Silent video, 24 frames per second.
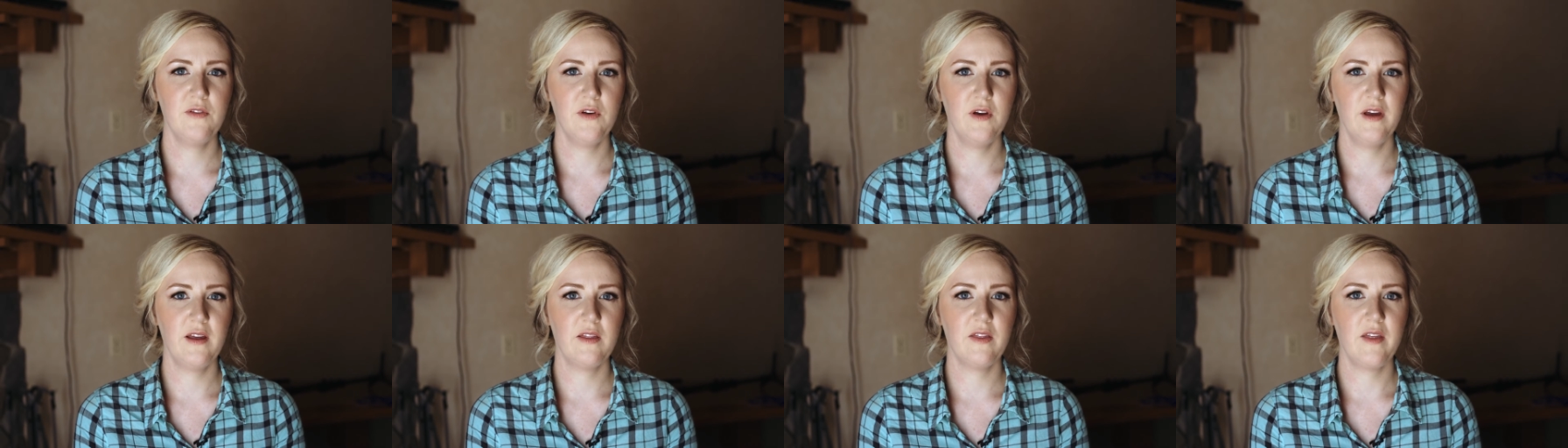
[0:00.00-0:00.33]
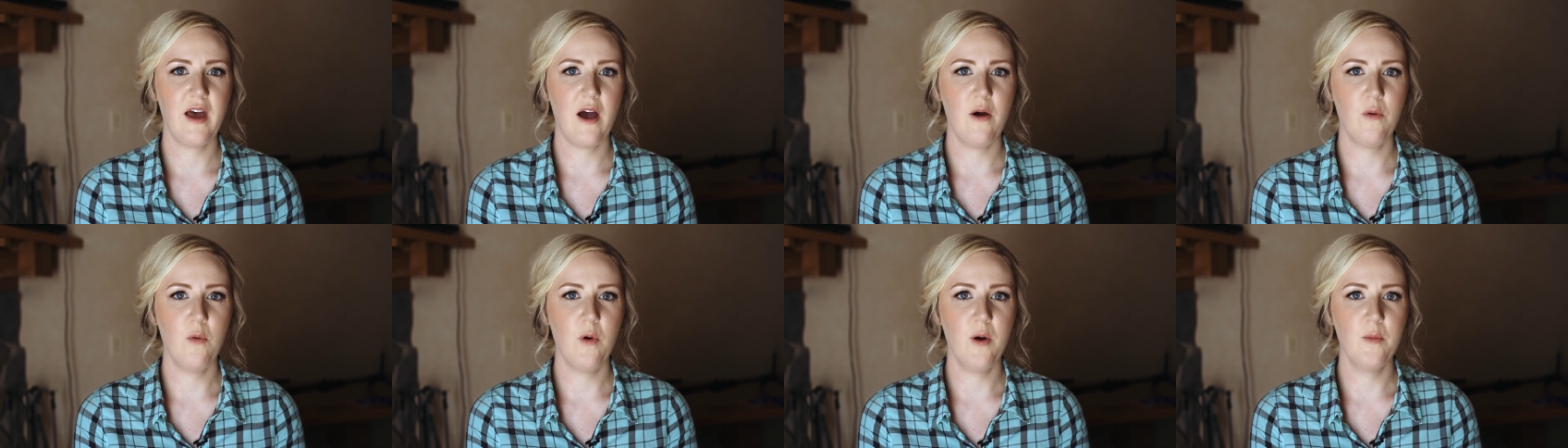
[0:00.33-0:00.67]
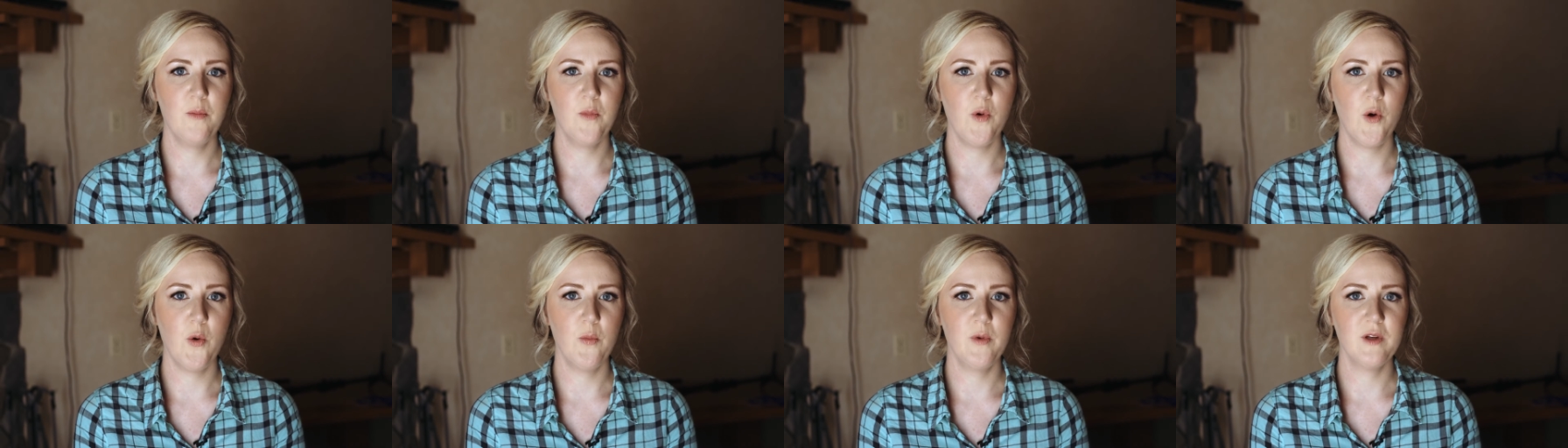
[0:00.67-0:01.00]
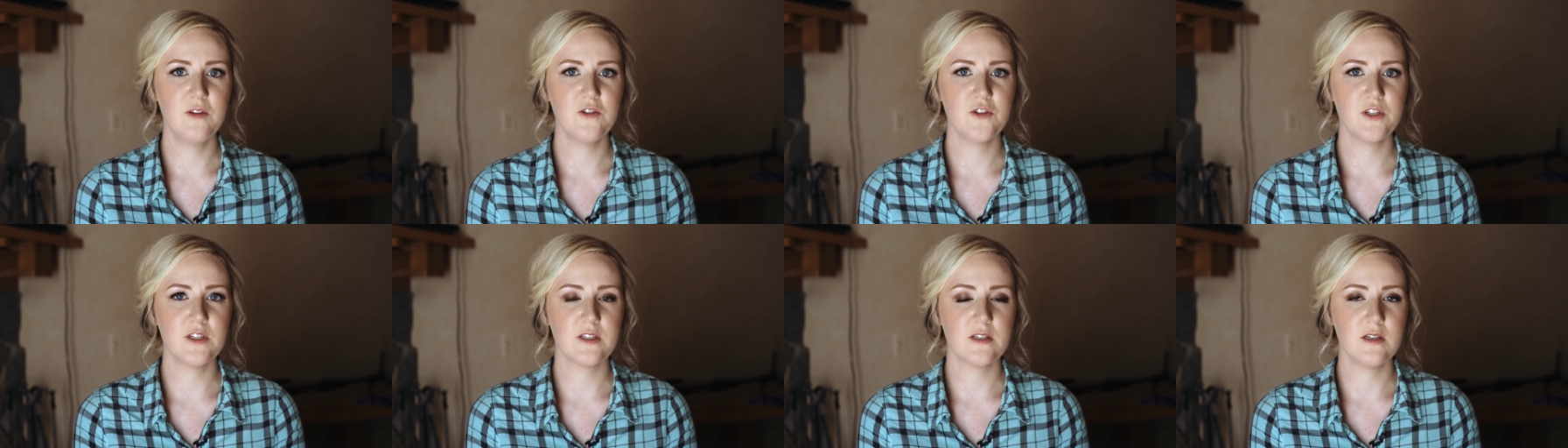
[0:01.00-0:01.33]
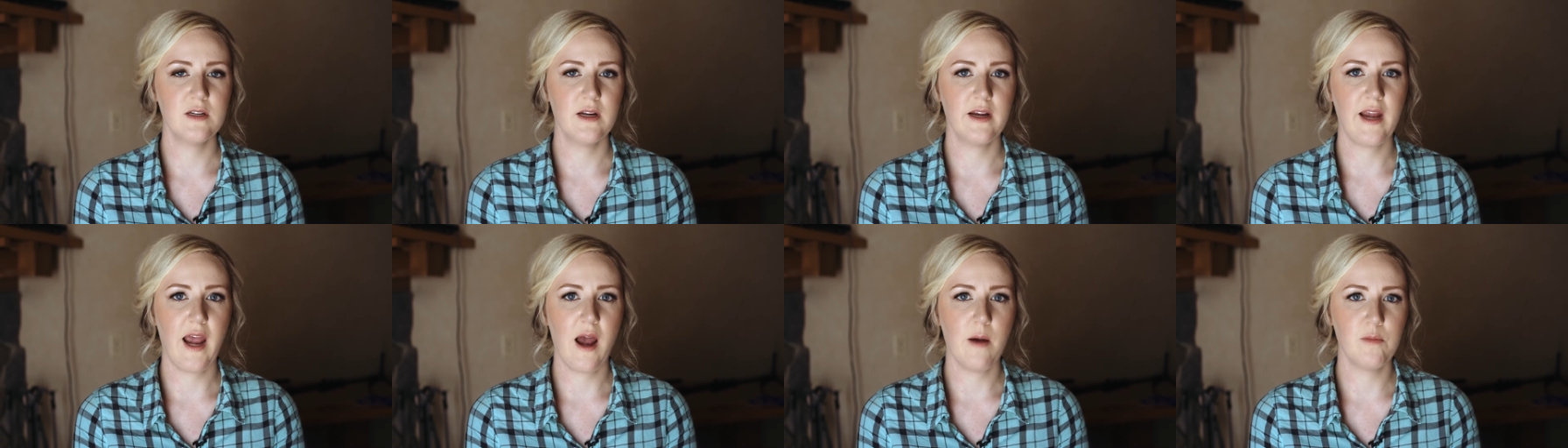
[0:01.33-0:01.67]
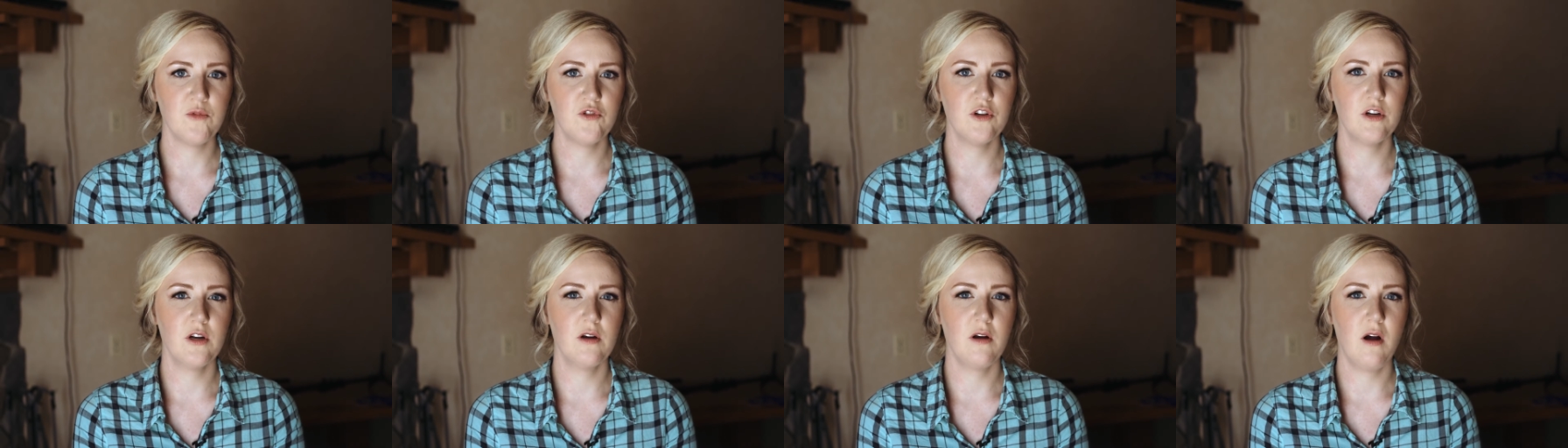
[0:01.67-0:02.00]
feel like that one moment's just going to
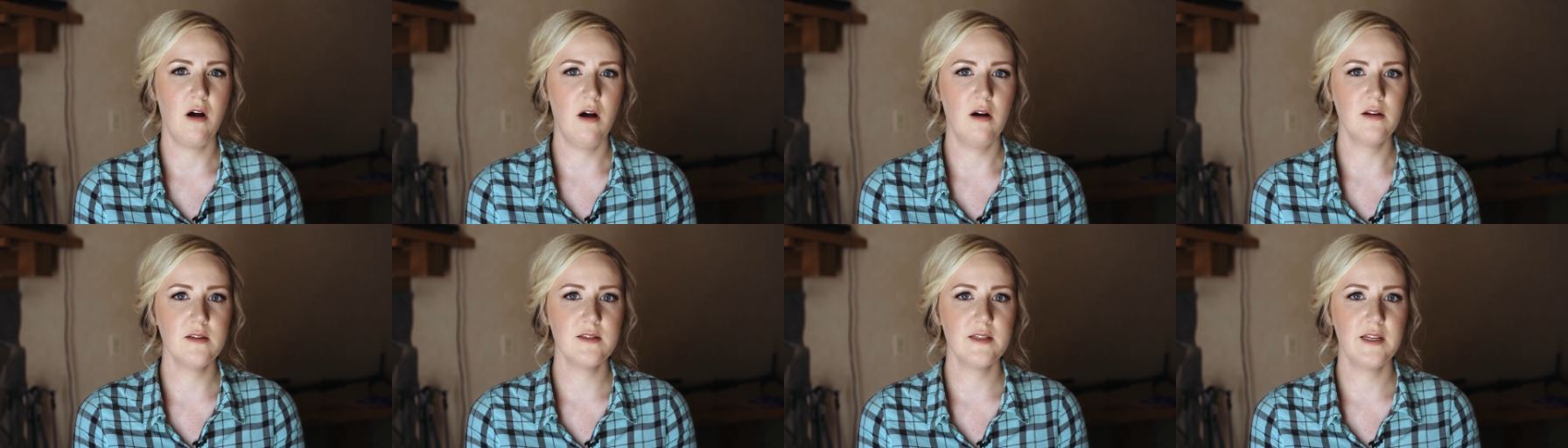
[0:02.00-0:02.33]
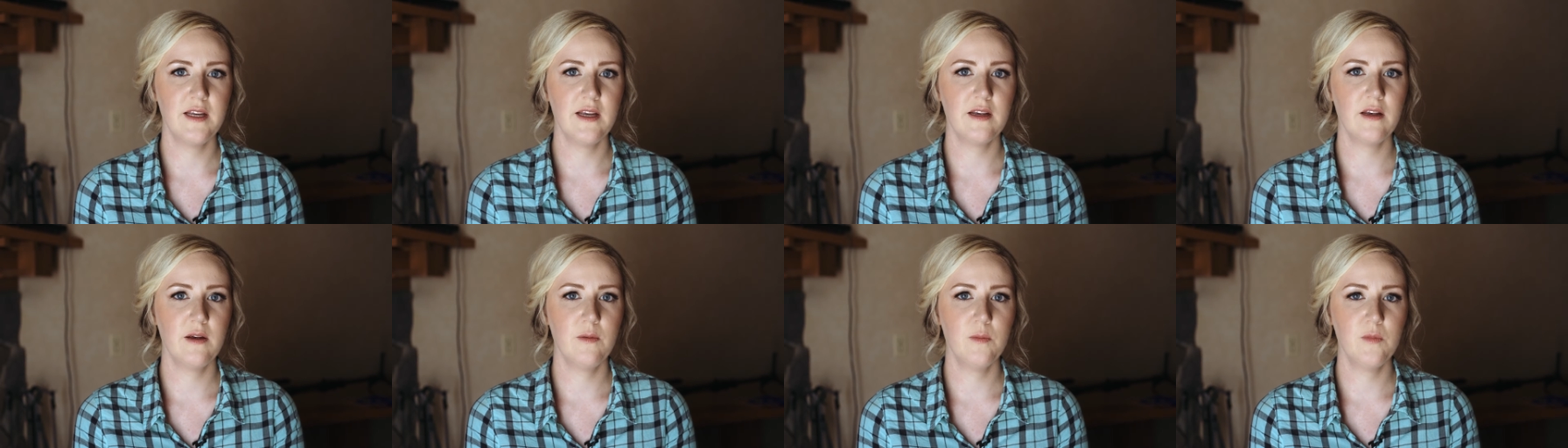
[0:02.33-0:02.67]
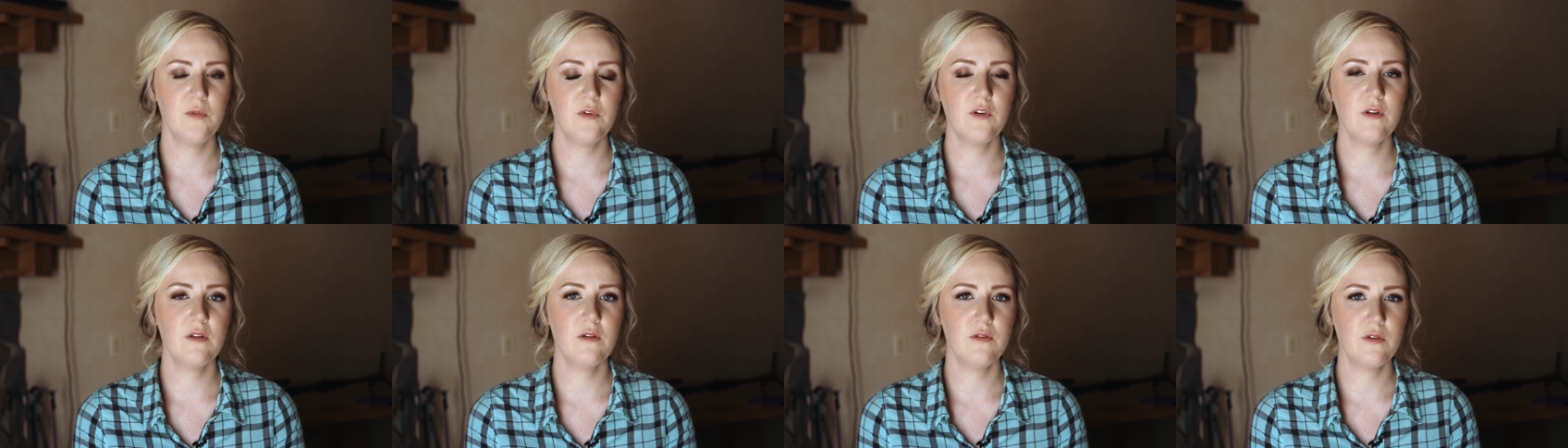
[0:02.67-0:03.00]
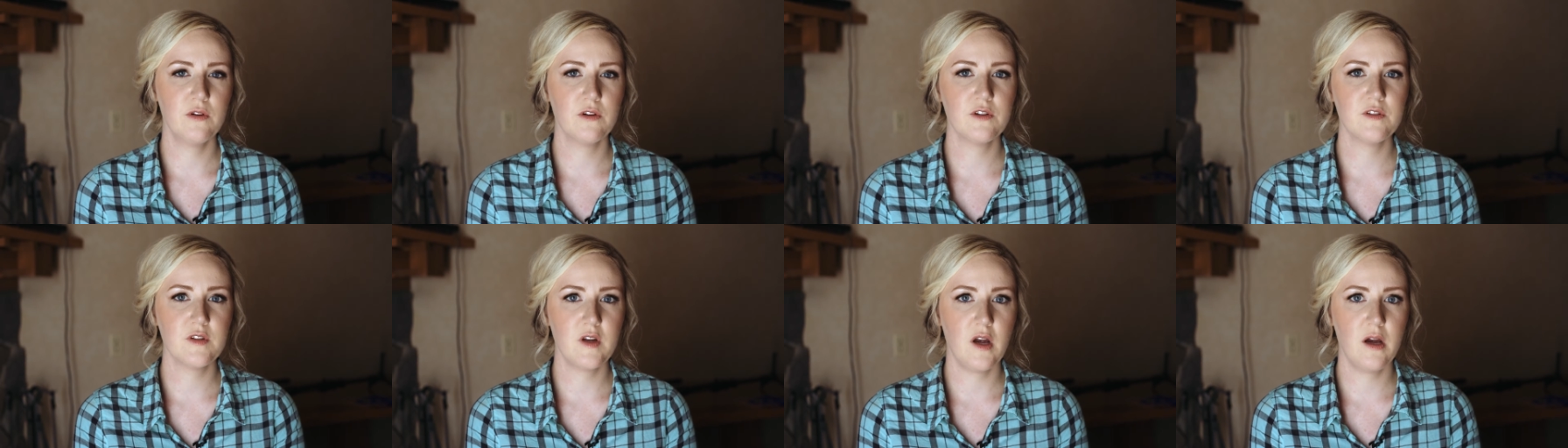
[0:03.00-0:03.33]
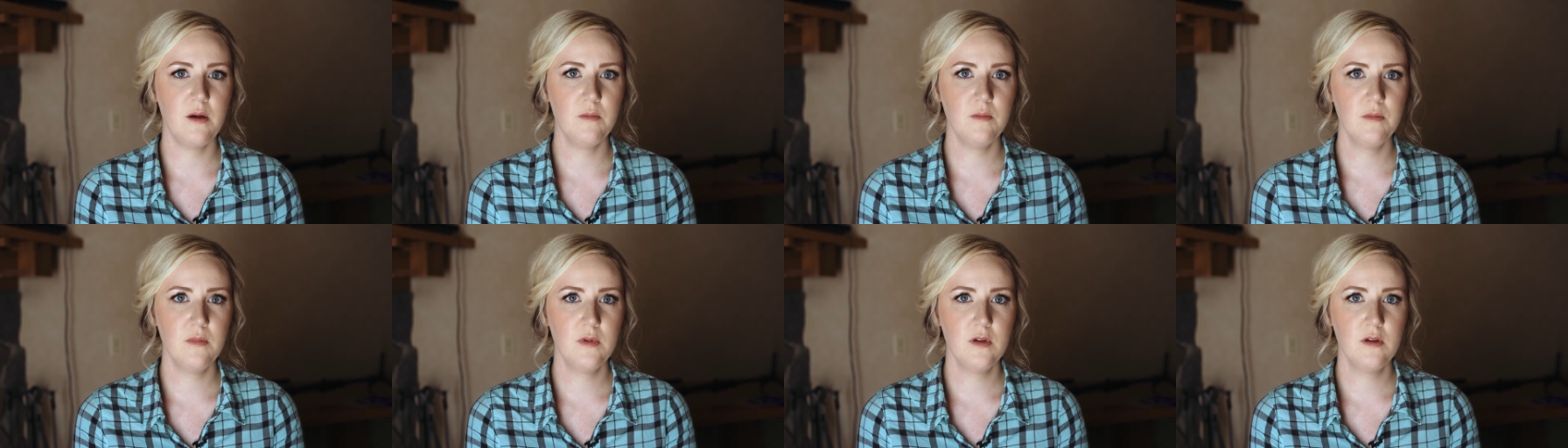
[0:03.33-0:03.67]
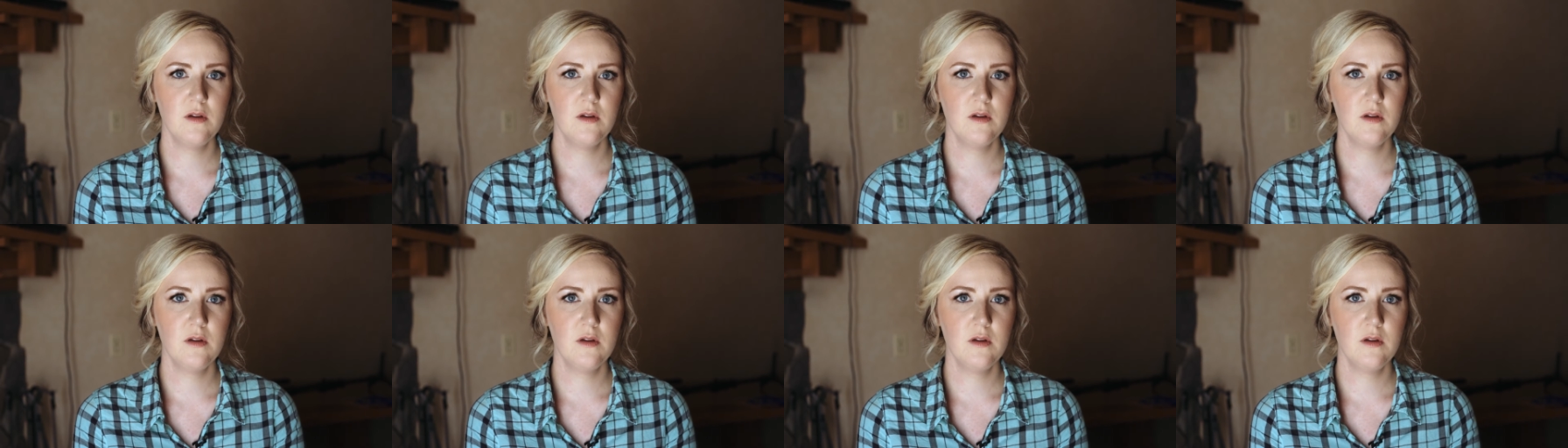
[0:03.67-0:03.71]
capture it all, seeing him for the first time.